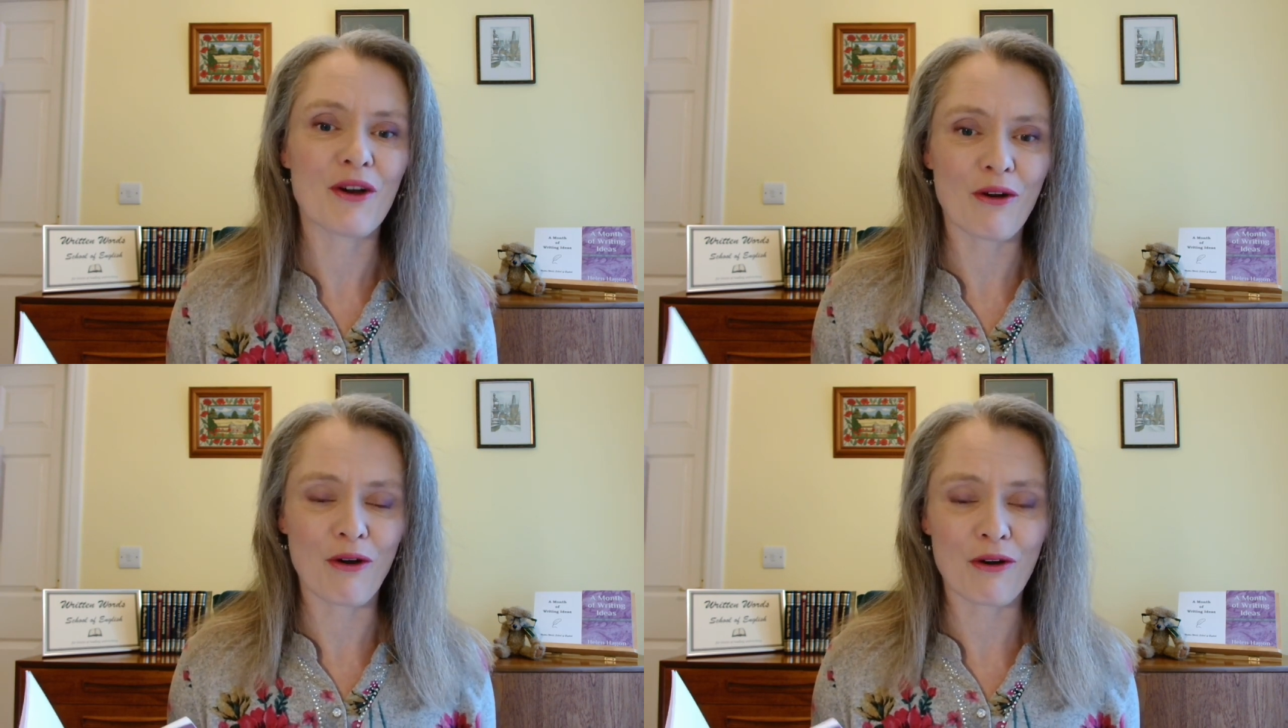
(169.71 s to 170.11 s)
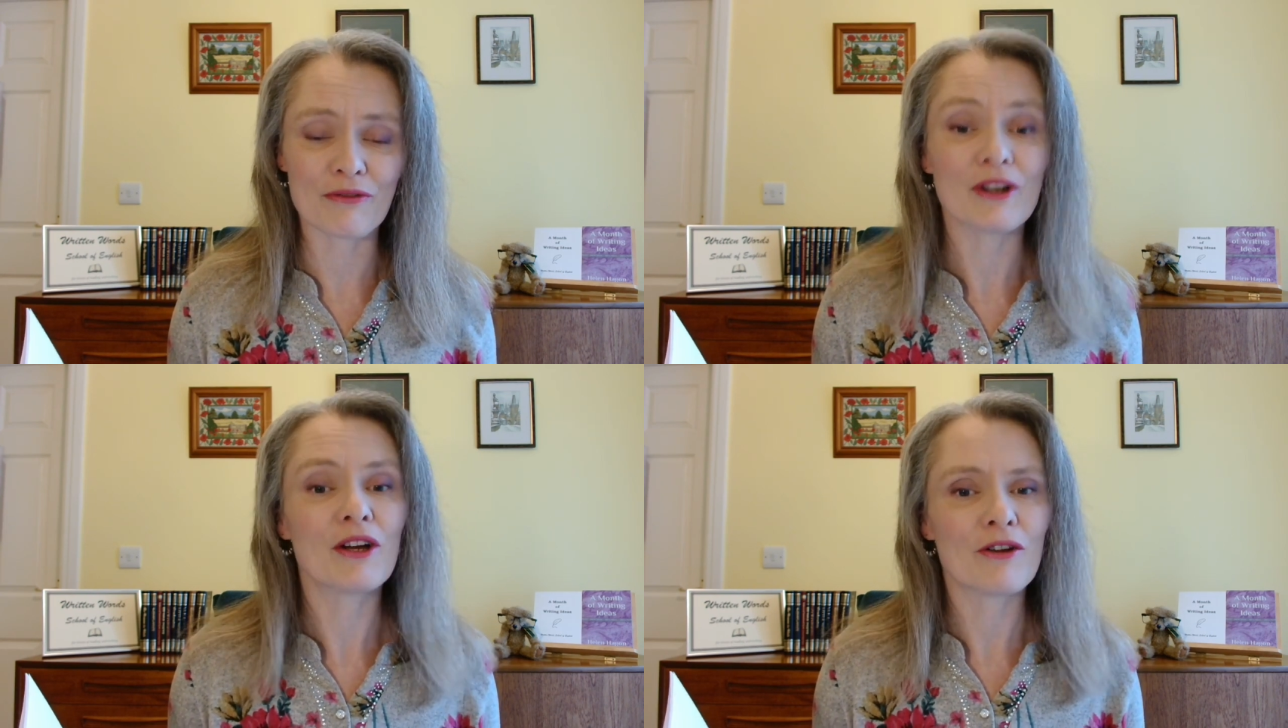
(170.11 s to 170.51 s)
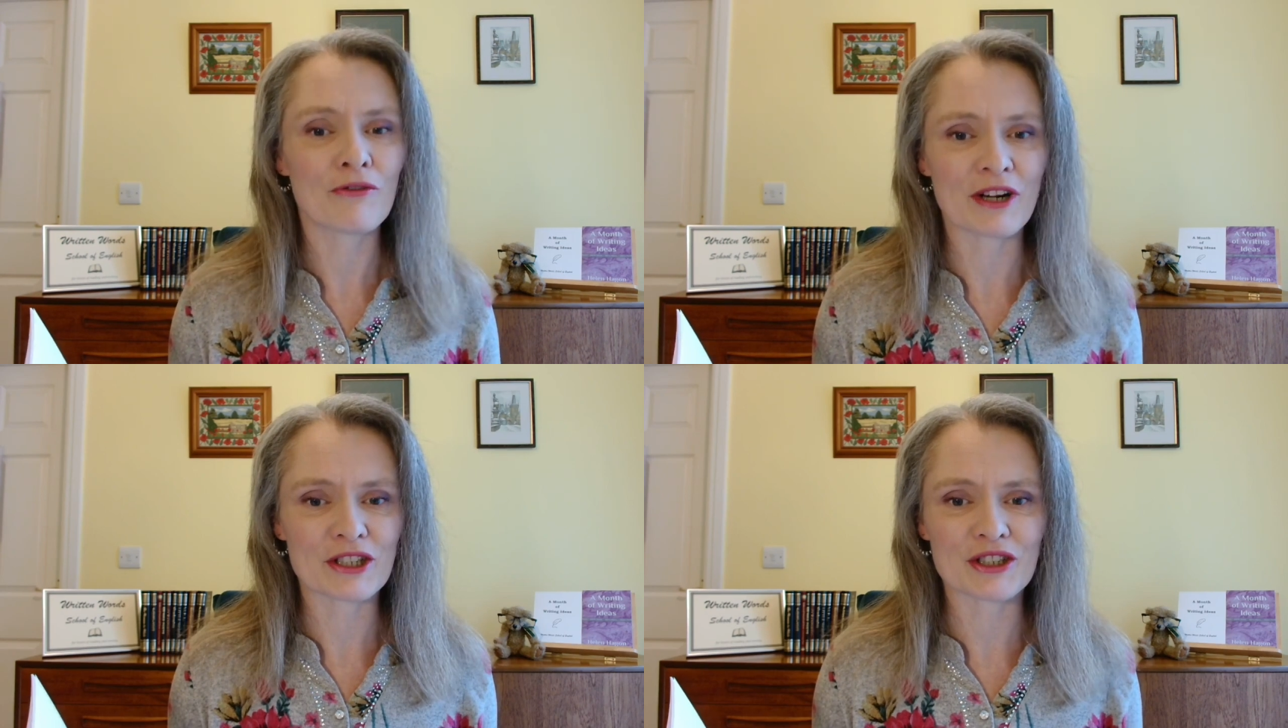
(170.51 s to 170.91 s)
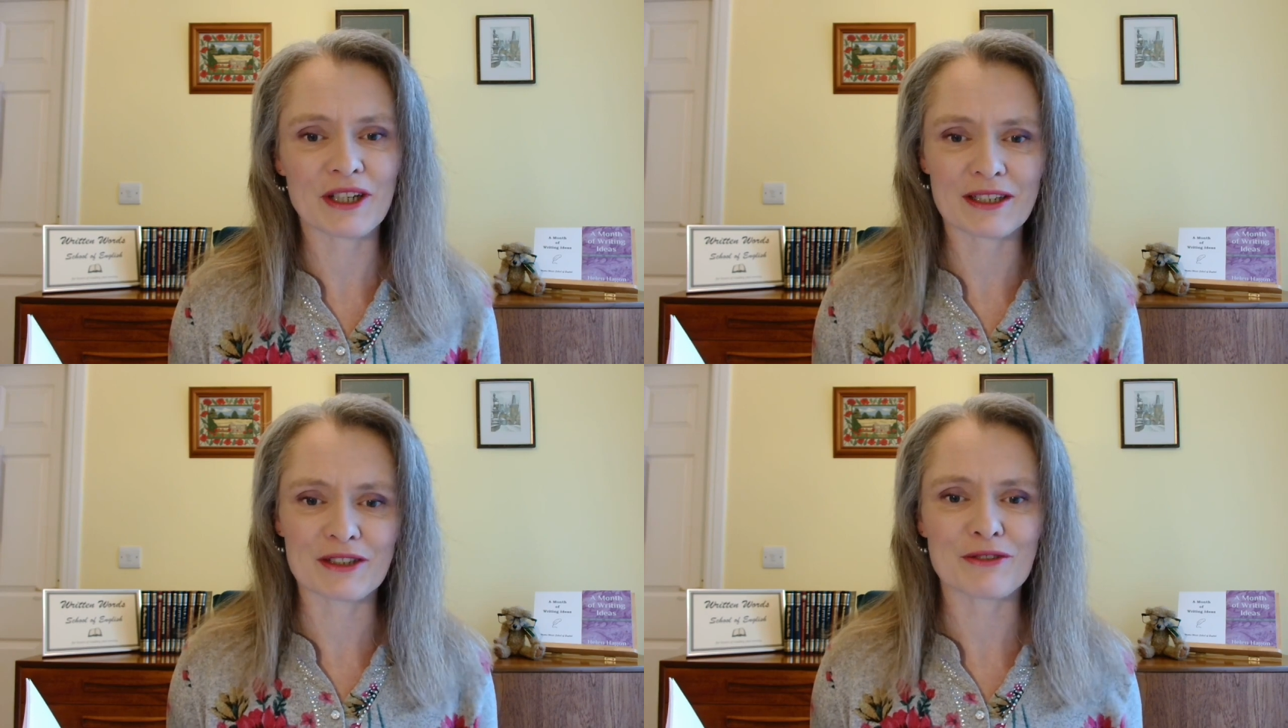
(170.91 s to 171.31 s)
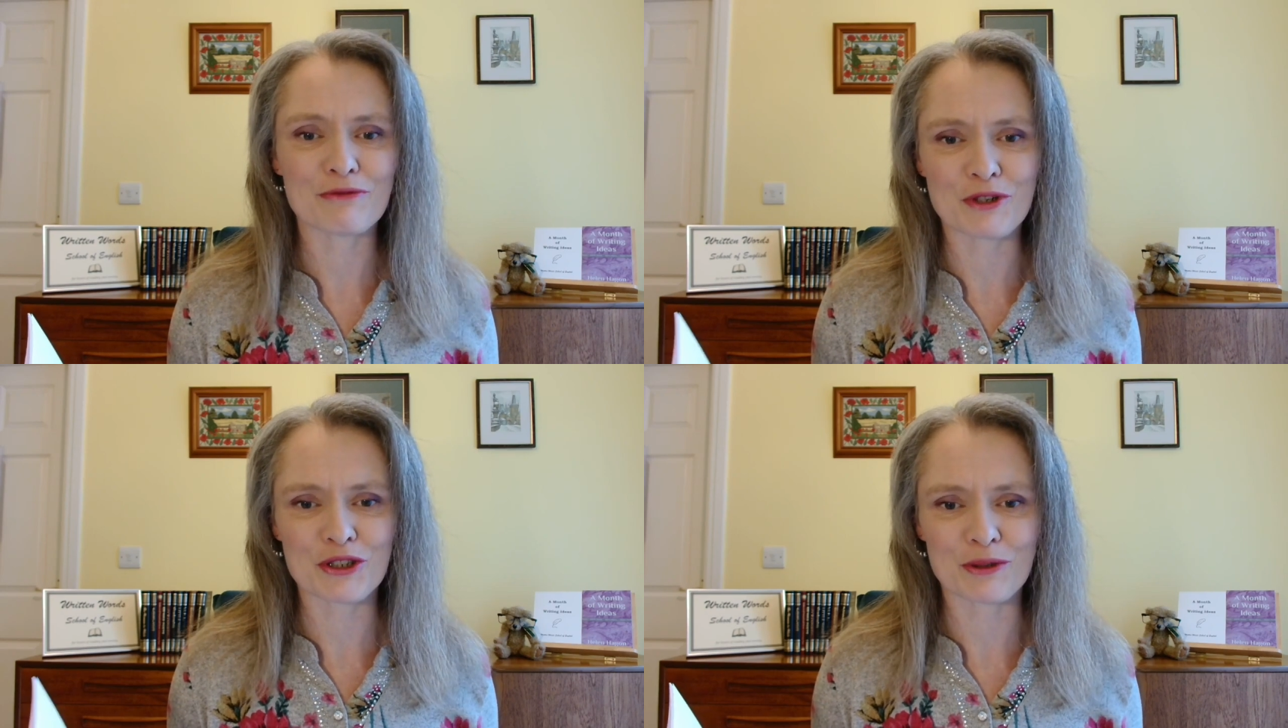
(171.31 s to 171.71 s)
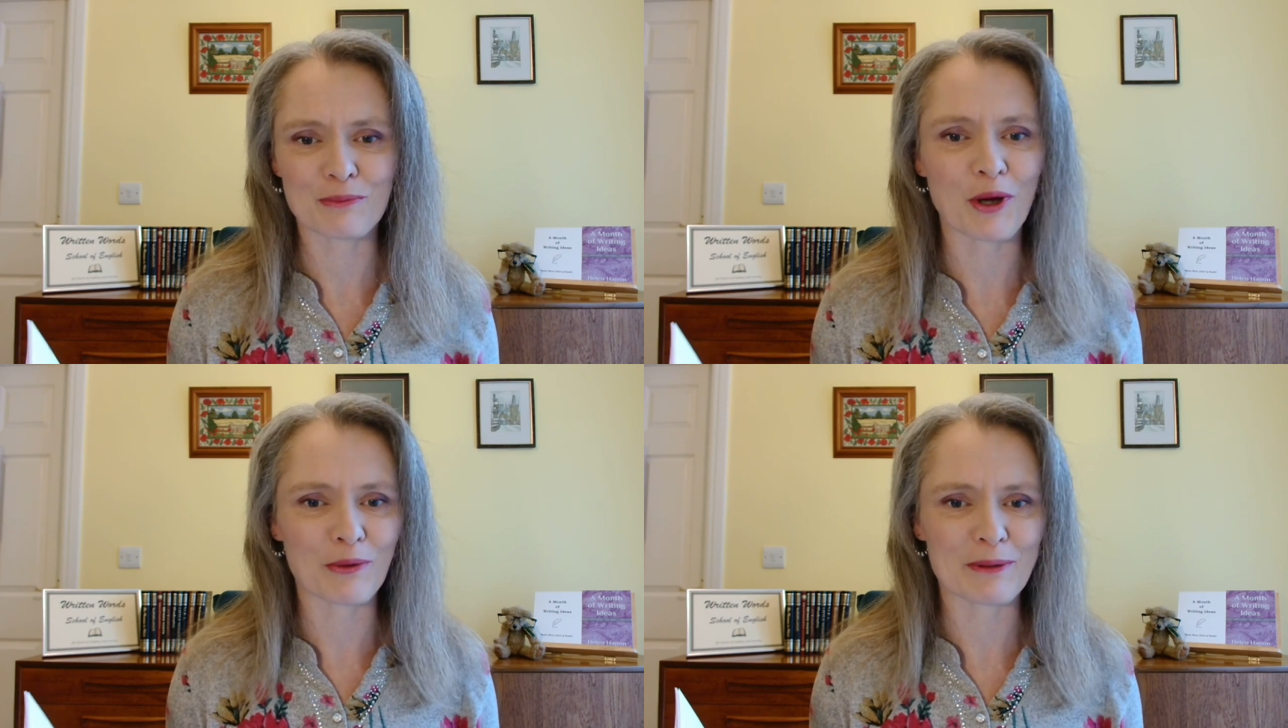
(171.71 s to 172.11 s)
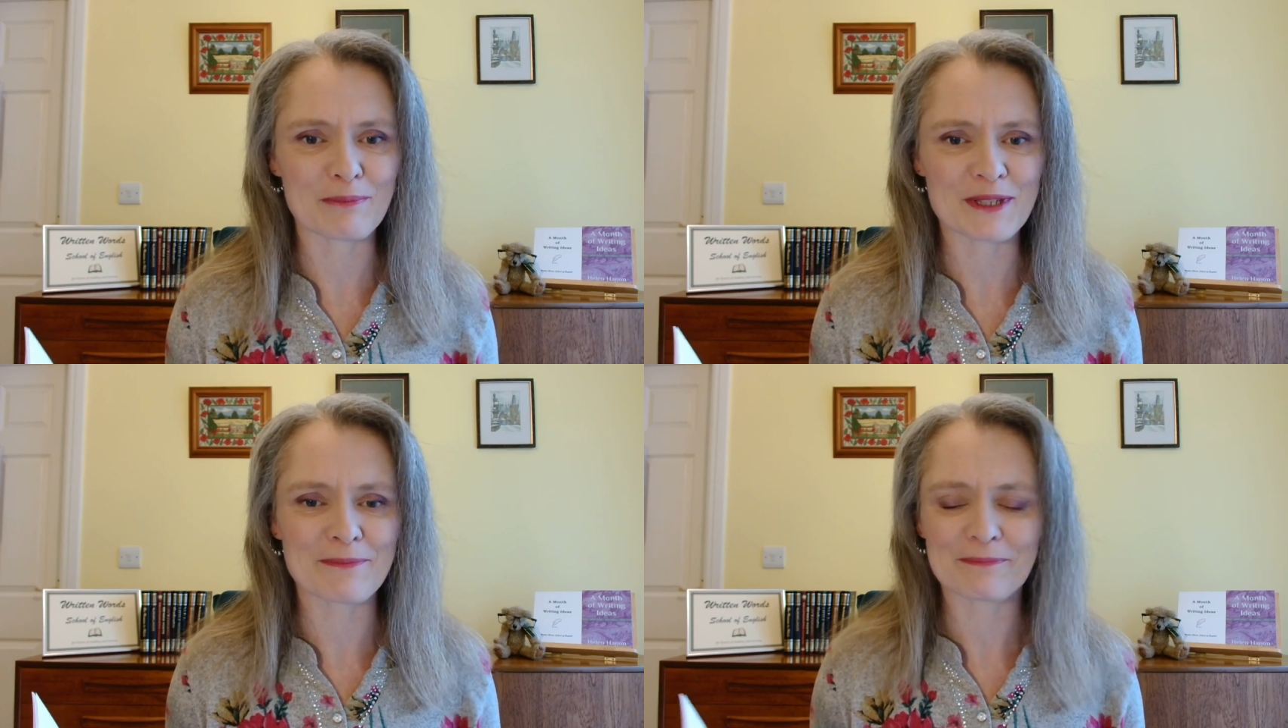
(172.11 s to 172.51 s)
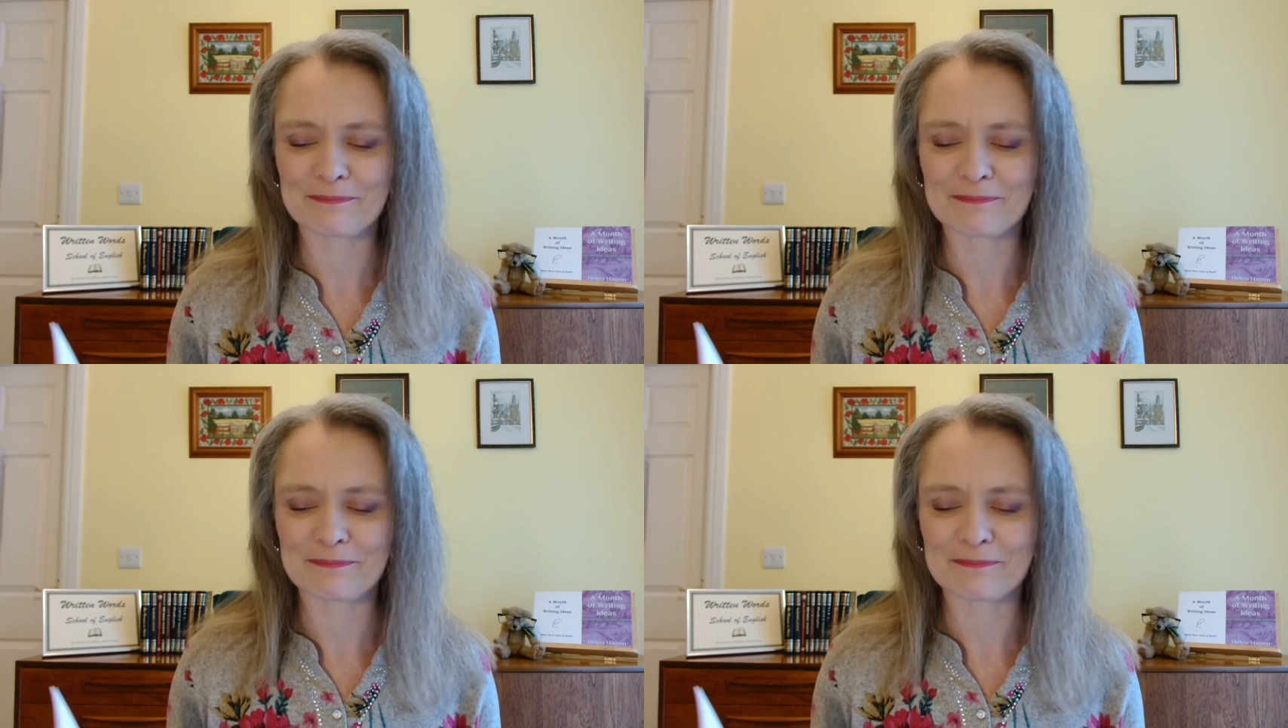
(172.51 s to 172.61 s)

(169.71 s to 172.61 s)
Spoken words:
of French and Russian poems.